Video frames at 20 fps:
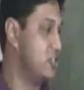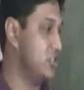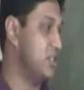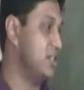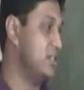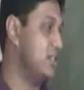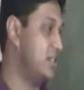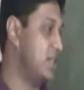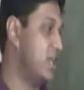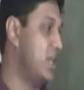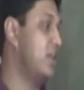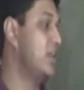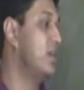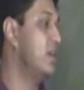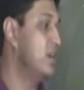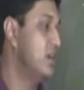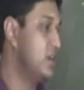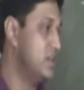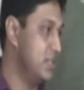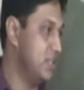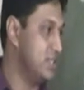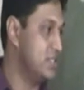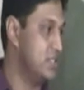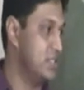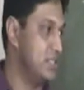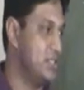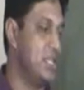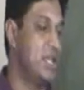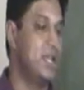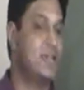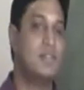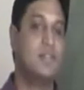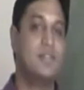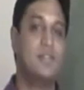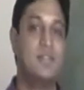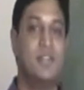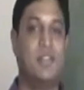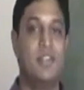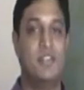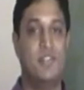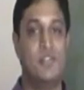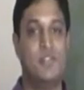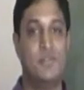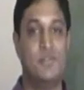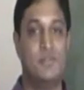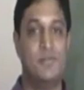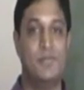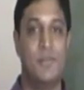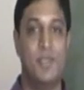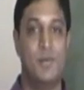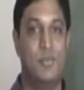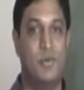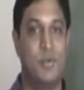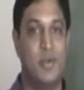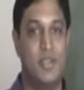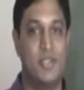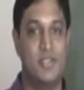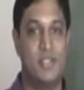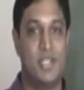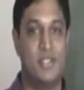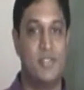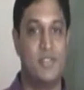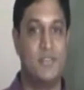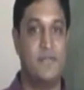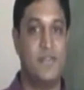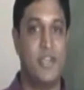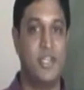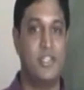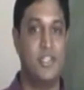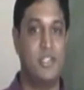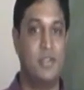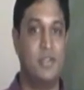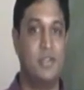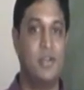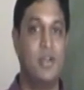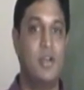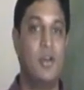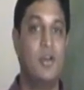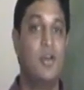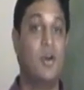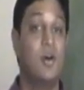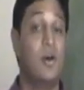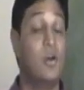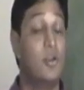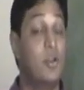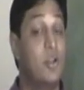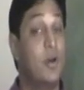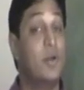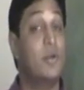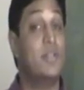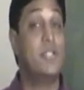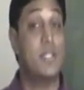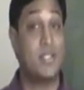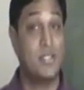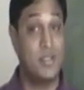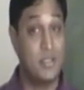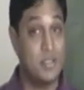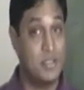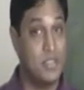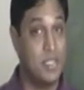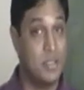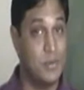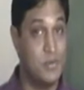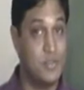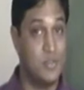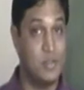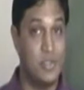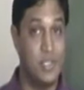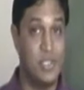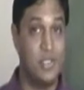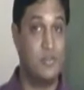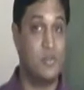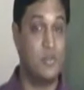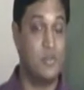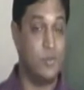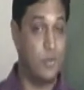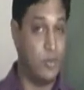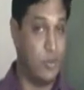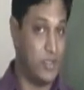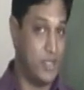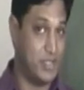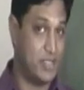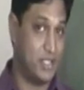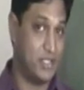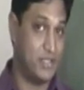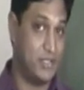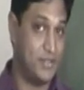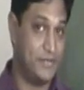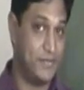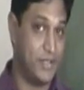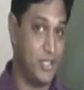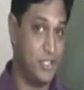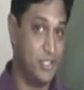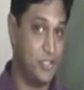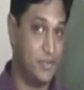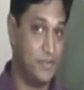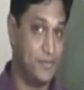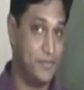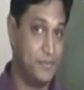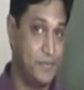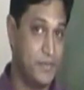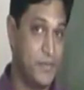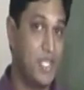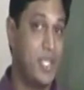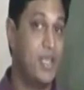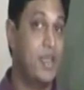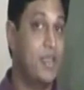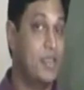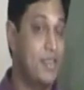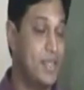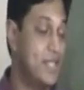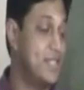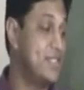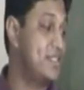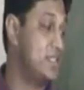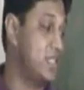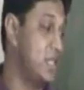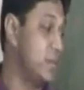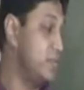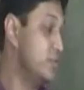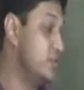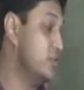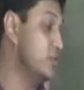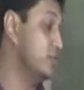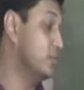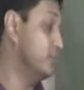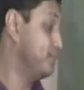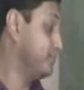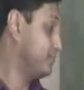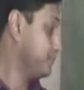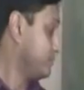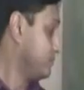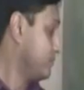actually say, yes, it does lead to employee satisfaction, or no, it doesn't seem to lead to employee satisfaction. That's step 2.